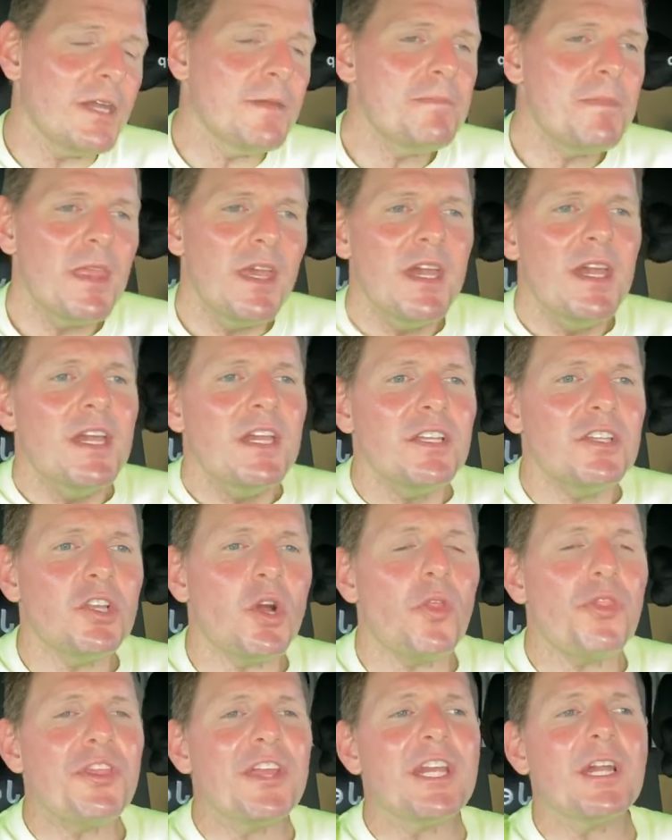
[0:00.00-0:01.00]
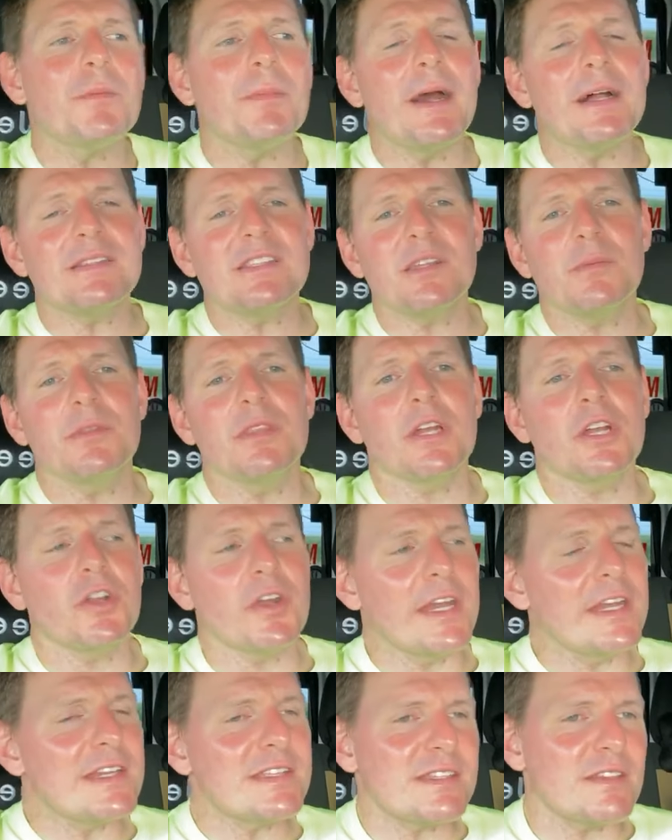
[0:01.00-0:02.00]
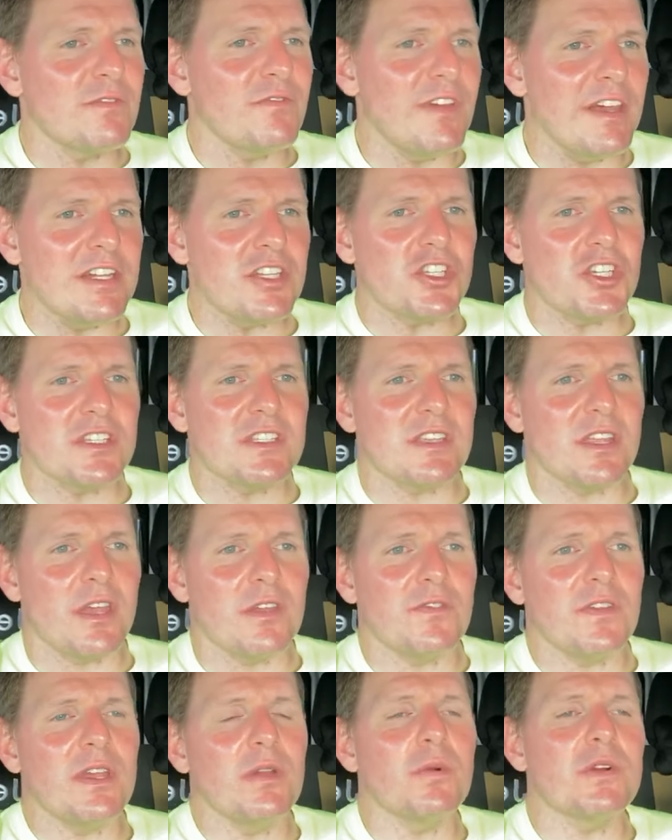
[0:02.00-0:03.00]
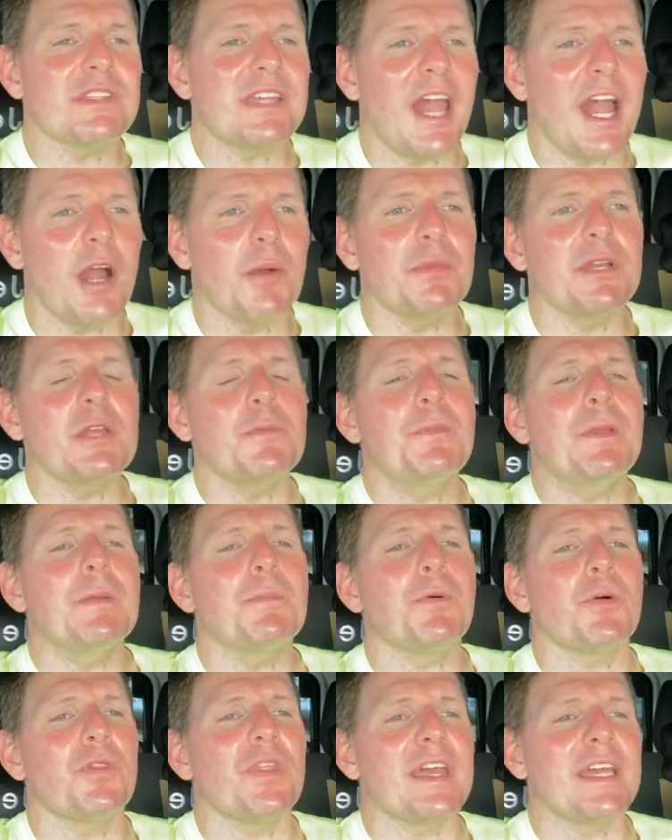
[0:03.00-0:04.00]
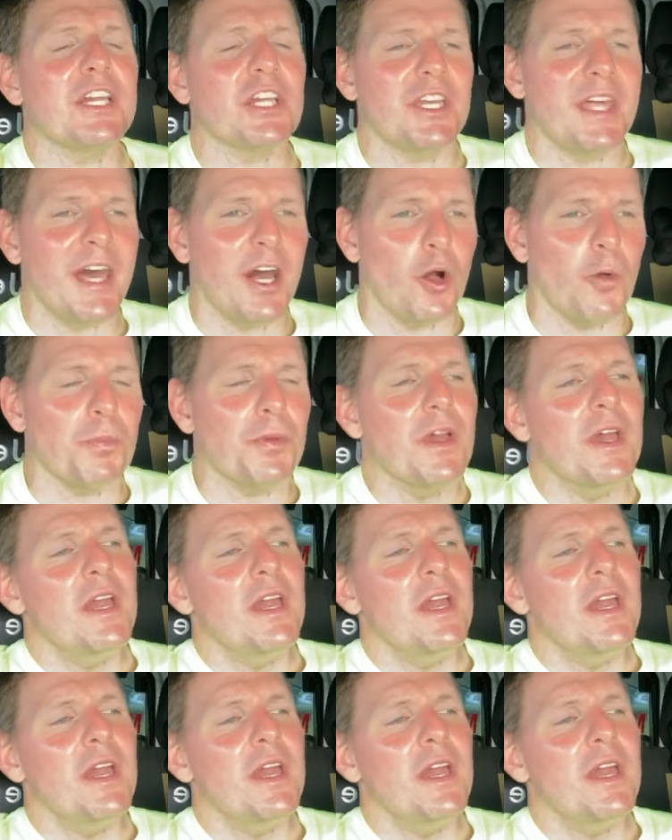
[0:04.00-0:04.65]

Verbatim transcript: You know, think about some of the greatest inventions in life. It was how many people they could help.